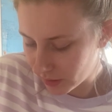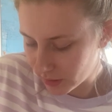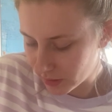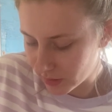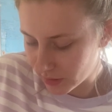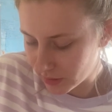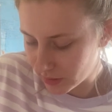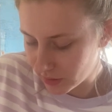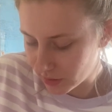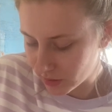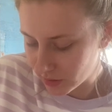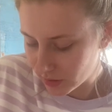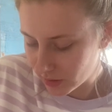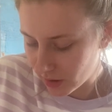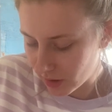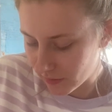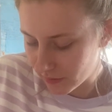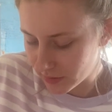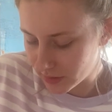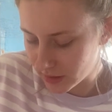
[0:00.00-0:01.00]
This just
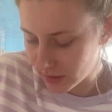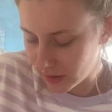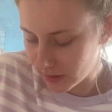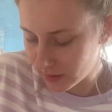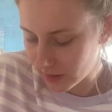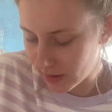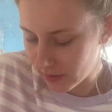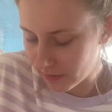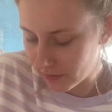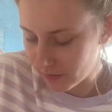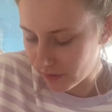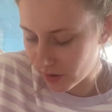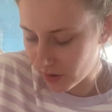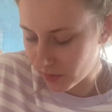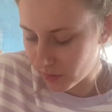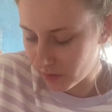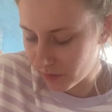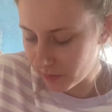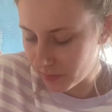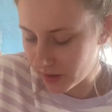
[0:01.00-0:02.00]
covers it in that
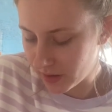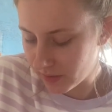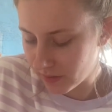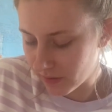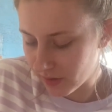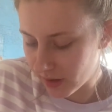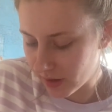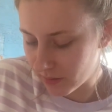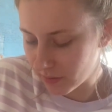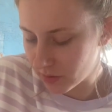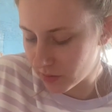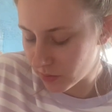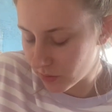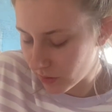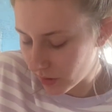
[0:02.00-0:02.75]
film of PVA, which will